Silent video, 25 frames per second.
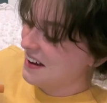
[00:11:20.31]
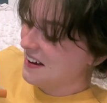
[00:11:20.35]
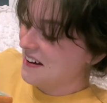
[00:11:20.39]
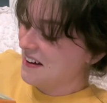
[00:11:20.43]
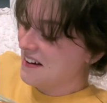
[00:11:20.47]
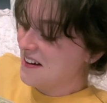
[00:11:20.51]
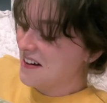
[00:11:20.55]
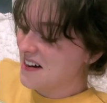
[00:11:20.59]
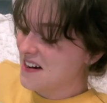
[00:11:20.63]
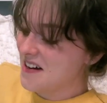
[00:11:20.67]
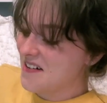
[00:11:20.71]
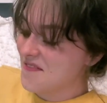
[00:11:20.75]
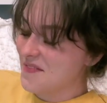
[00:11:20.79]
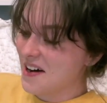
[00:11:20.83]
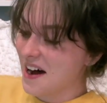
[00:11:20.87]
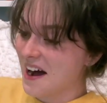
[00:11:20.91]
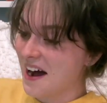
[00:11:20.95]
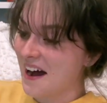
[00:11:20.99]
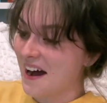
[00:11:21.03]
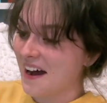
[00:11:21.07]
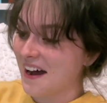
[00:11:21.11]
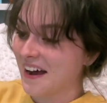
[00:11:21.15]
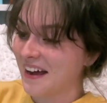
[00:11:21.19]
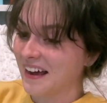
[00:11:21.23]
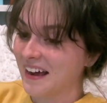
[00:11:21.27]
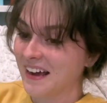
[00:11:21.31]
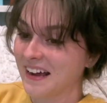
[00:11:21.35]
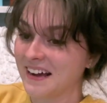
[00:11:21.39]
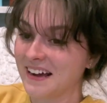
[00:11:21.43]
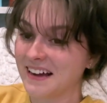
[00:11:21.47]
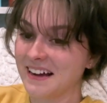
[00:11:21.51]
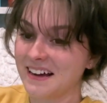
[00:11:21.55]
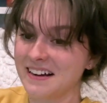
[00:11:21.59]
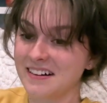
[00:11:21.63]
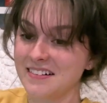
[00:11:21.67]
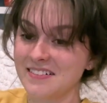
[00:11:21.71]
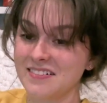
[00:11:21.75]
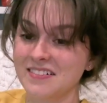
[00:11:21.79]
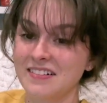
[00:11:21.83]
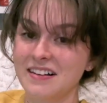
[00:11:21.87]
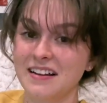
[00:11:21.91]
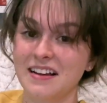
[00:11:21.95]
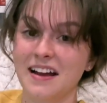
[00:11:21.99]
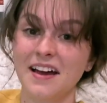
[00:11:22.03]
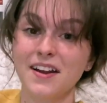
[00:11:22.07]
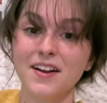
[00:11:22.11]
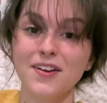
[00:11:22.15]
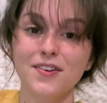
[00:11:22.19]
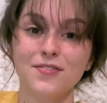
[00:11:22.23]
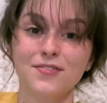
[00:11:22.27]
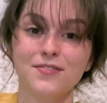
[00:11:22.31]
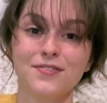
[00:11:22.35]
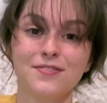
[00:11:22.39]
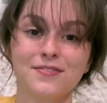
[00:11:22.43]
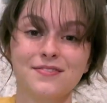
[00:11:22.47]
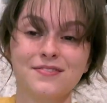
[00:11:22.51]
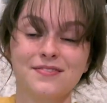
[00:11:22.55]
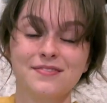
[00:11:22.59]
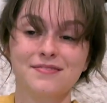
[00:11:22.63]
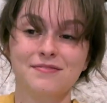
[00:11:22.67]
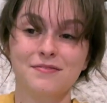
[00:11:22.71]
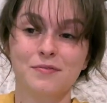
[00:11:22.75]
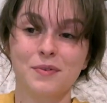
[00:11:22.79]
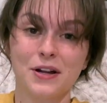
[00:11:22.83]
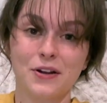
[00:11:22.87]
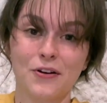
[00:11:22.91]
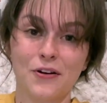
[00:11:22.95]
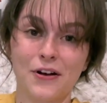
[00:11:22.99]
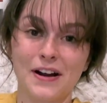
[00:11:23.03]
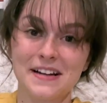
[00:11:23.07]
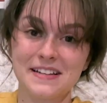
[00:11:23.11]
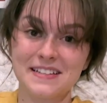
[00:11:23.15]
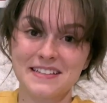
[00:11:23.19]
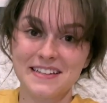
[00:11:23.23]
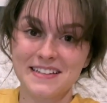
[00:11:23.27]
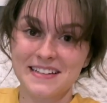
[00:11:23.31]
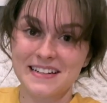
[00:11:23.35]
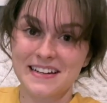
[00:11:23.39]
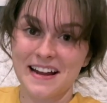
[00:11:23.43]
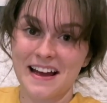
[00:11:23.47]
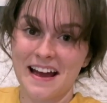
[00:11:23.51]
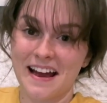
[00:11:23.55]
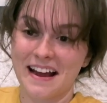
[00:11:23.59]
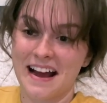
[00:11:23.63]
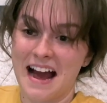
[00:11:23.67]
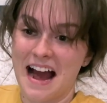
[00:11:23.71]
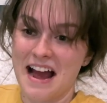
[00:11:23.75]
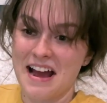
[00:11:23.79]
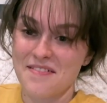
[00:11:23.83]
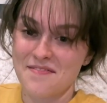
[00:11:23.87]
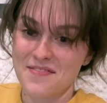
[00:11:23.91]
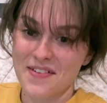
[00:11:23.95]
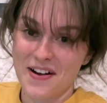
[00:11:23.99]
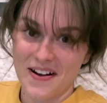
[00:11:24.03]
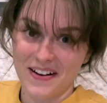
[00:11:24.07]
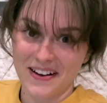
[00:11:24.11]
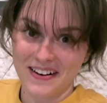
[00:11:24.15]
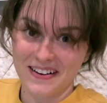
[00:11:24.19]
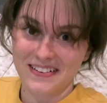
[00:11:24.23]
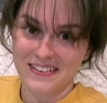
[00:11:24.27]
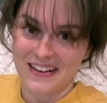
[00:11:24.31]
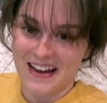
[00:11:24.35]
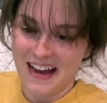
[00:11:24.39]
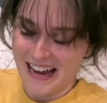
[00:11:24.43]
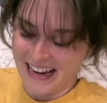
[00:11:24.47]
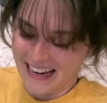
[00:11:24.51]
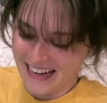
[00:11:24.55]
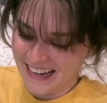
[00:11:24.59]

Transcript: Um, I kind of went crazy today. I am not gonna lie.